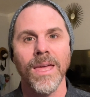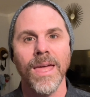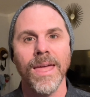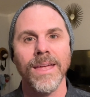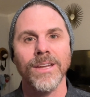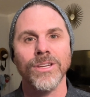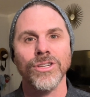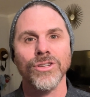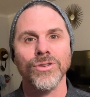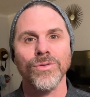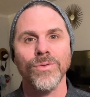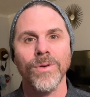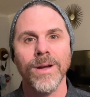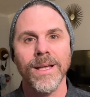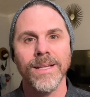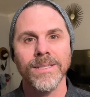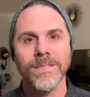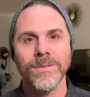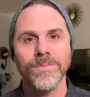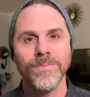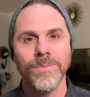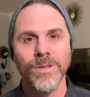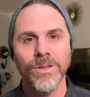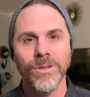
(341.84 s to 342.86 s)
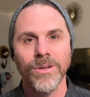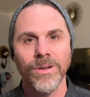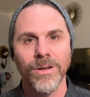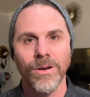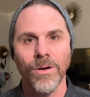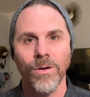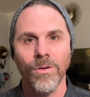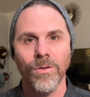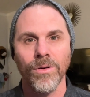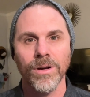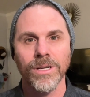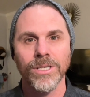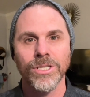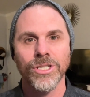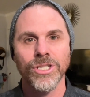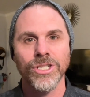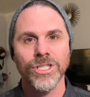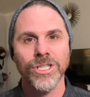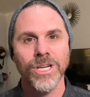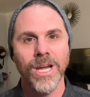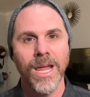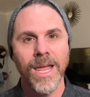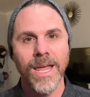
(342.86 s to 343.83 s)
a transmuted or a
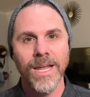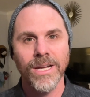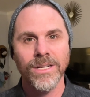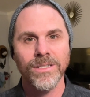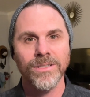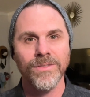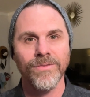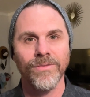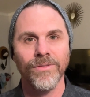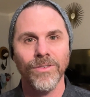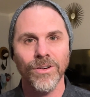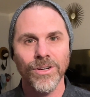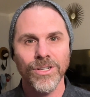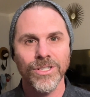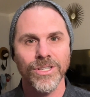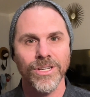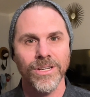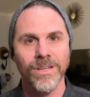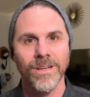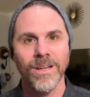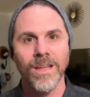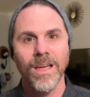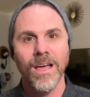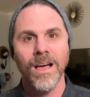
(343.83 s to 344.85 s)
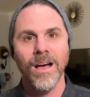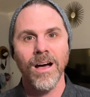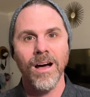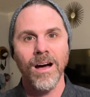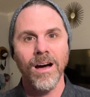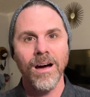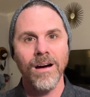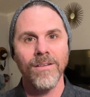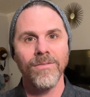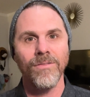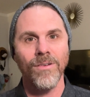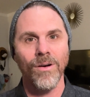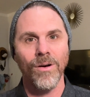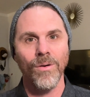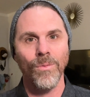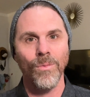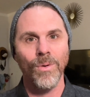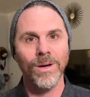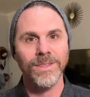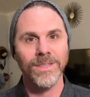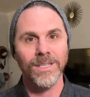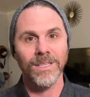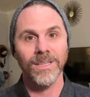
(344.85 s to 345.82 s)
changed version of
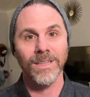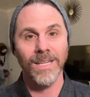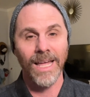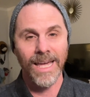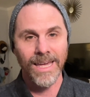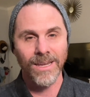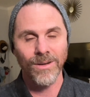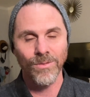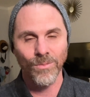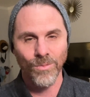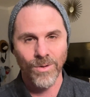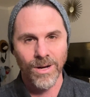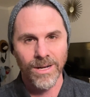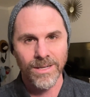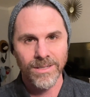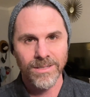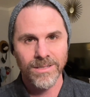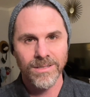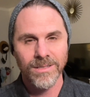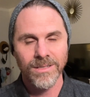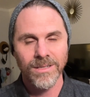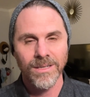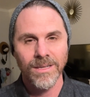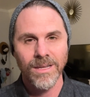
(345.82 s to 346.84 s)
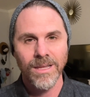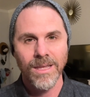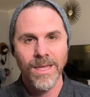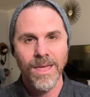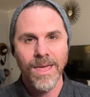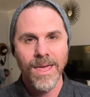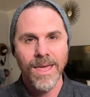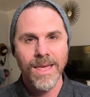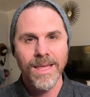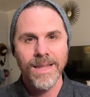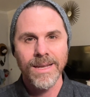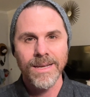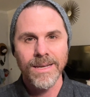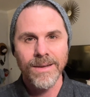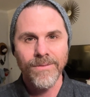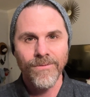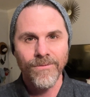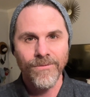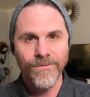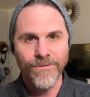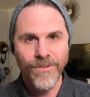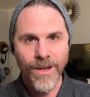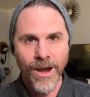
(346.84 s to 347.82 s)
what the light was,
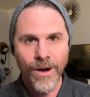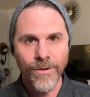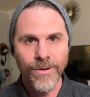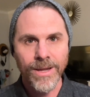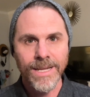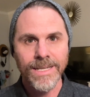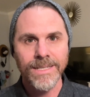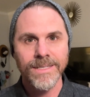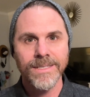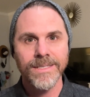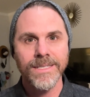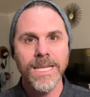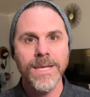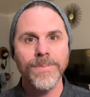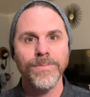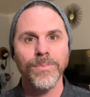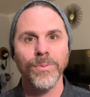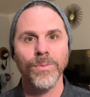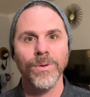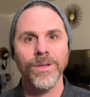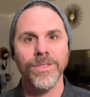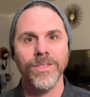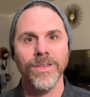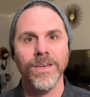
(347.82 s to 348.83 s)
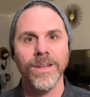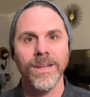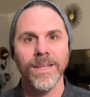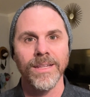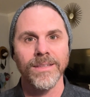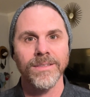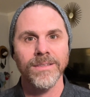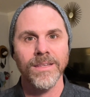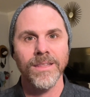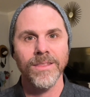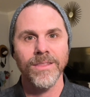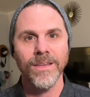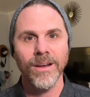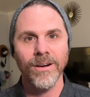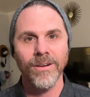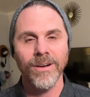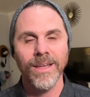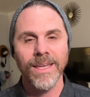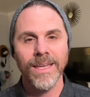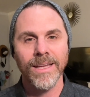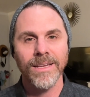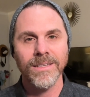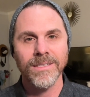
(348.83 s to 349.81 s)
very deep within it, there
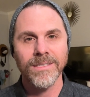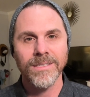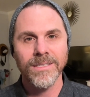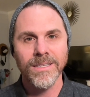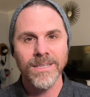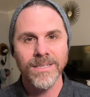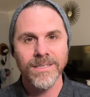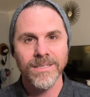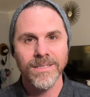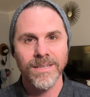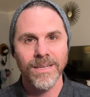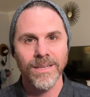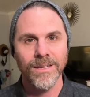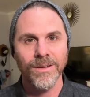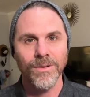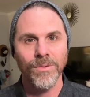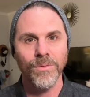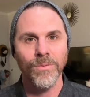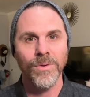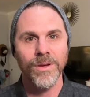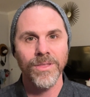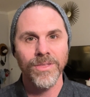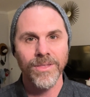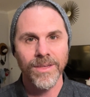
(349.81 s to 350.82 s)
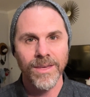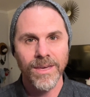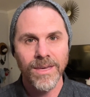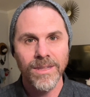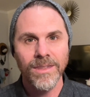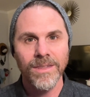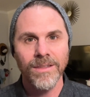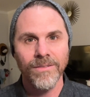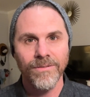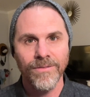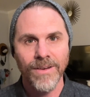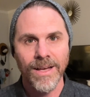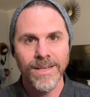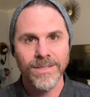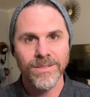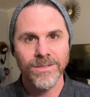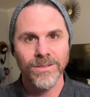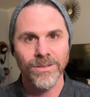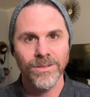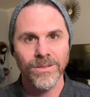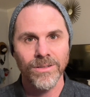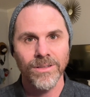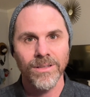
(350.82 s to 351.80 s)
existed within the
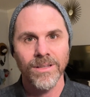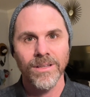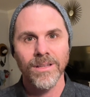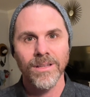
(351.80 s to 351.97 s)
vessel